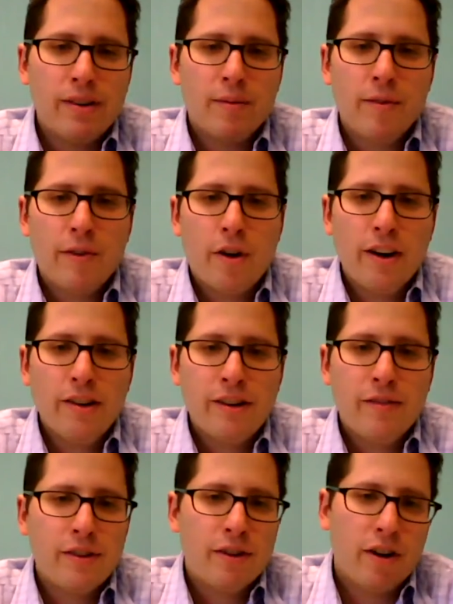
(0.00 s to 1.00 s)
Some of our
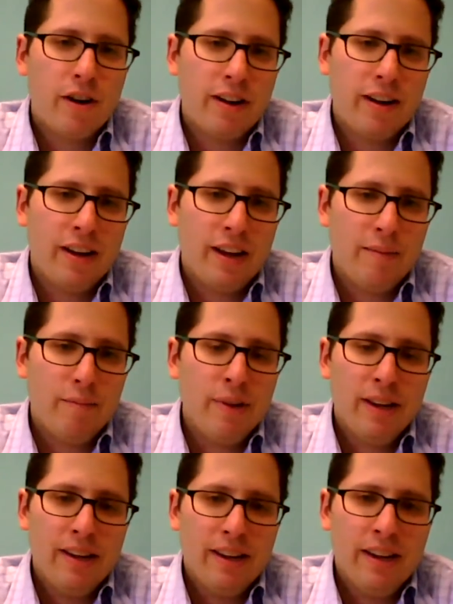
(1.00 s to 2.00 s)
initiatives start
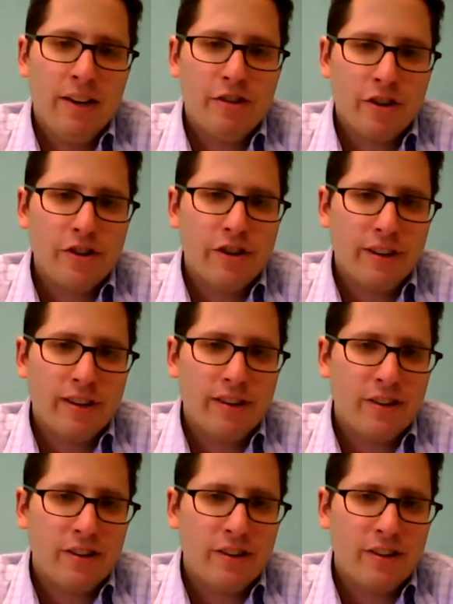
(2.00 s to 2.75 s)
in churches,